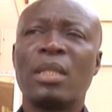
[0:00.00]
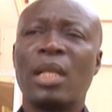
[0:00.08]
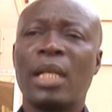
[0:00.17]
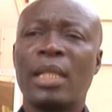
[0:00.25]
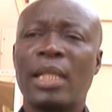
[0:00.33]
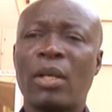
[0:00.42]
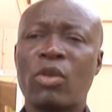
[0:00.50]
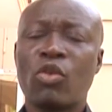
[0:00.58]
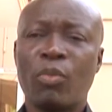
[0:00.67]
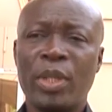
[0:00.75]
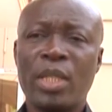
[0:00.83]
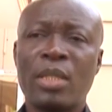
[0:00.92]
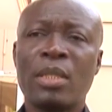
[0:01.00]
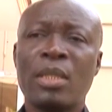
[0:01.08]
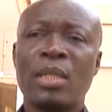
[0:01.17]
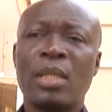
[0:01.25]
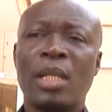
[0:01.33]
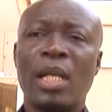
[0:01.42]
and they also beat
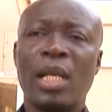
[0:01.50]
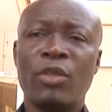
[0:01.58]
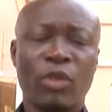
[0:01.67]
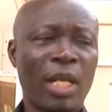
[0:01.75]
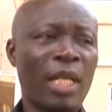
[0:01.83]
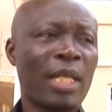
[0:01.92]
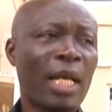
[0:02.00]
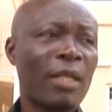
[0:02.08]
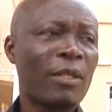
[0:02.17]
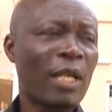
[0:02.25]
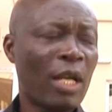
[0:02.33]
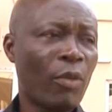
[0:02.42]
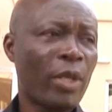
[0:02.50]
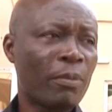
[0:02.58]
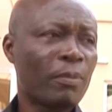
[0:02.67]
uh, Uganda away.